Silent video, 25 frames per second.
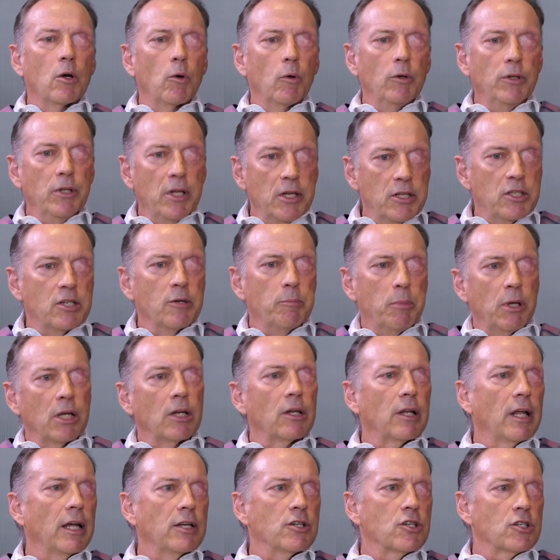need to be
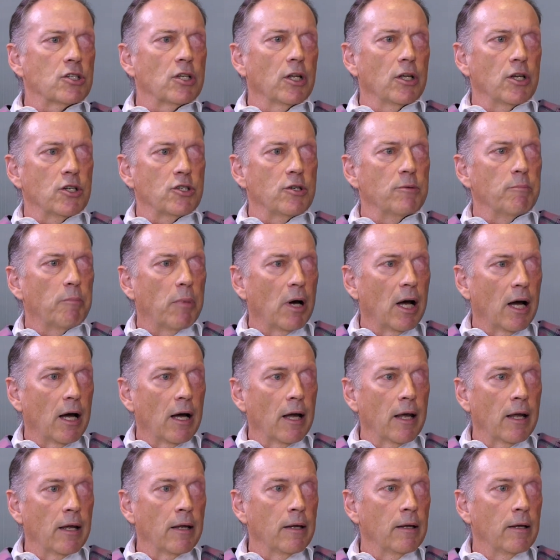in legislation
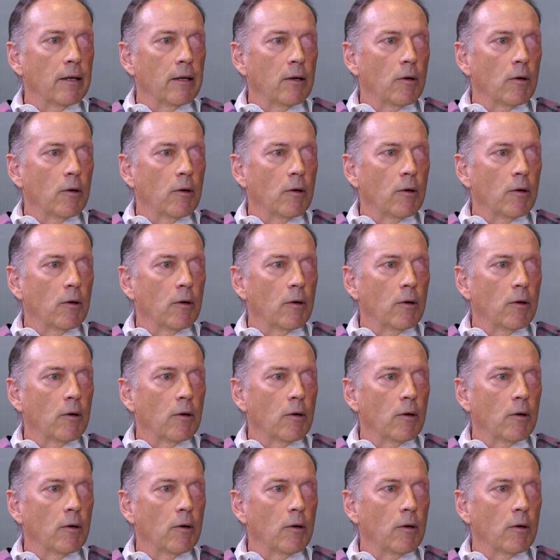by